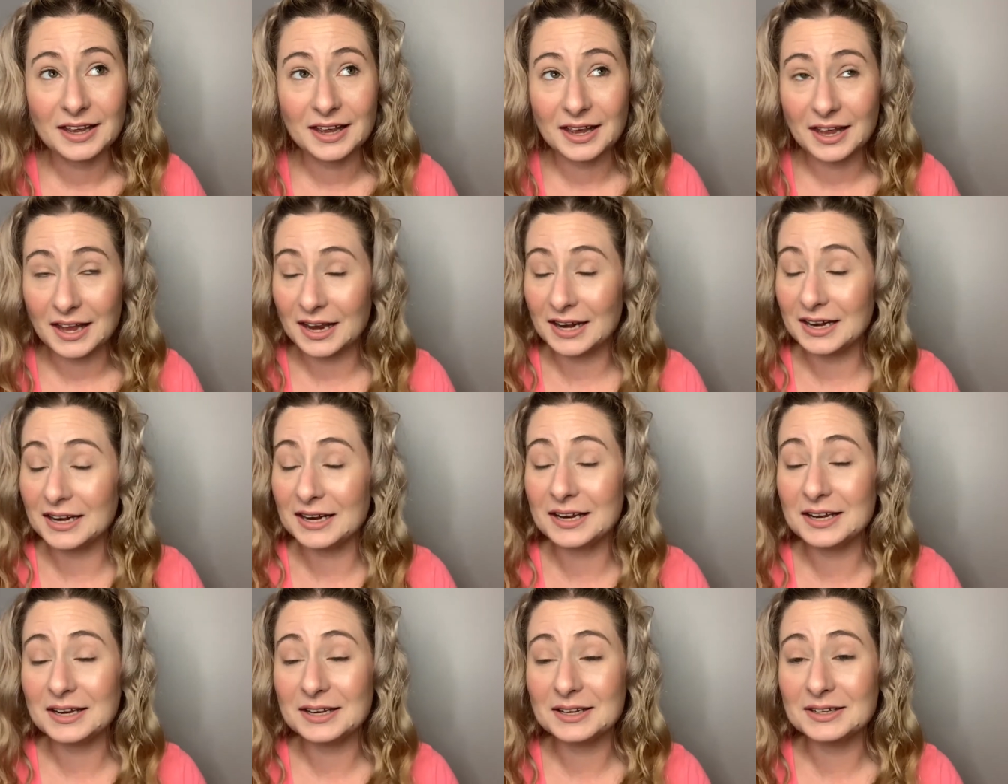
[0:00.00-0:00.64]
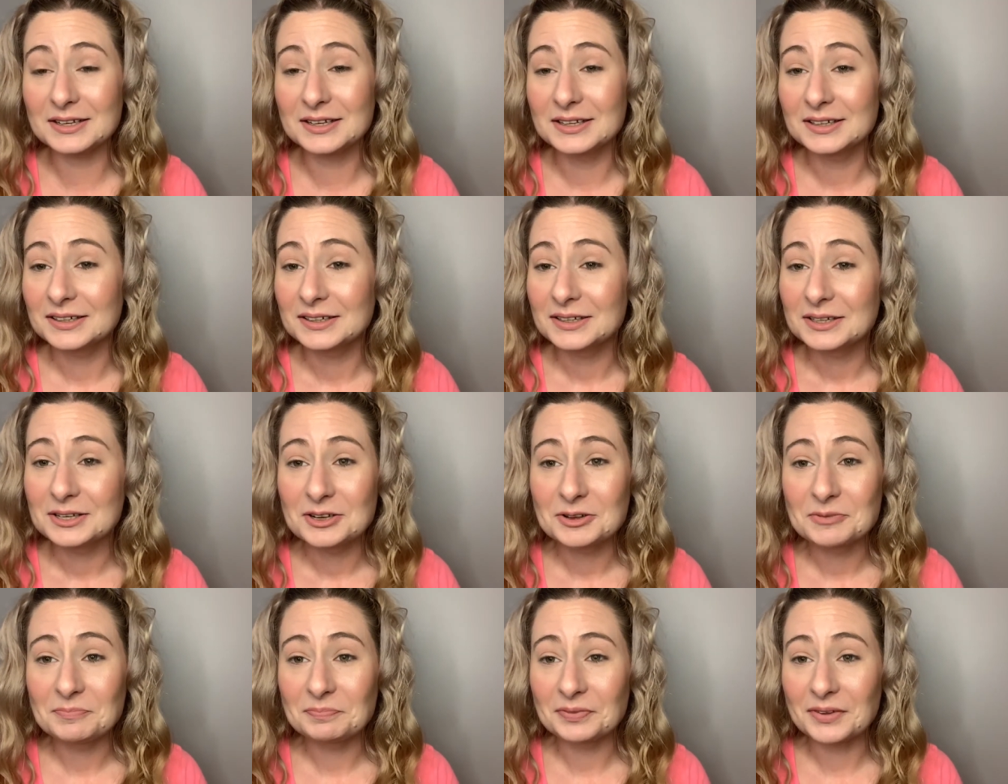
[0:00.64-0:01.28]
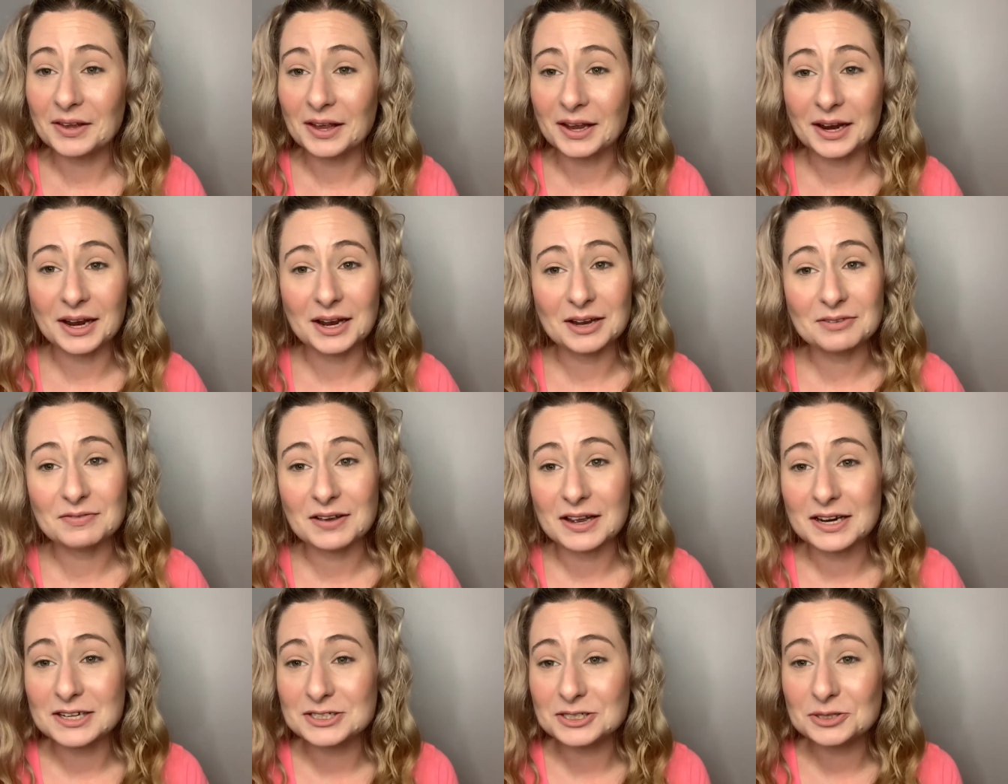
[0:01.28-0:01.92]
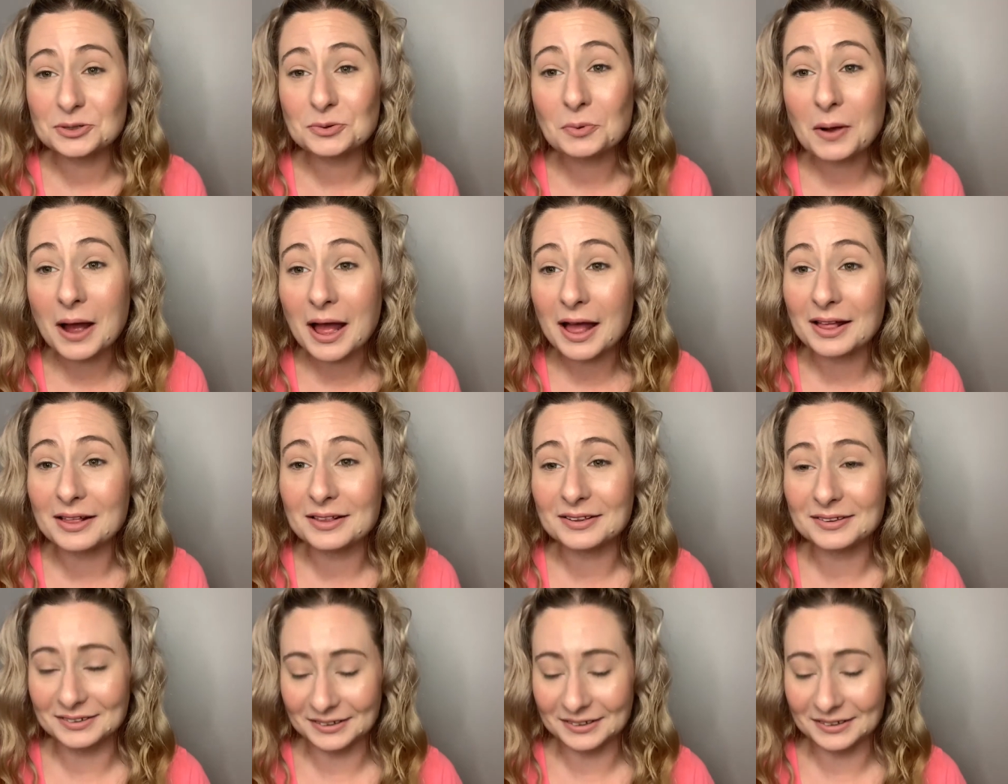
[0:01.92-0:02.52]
any, like if I do well.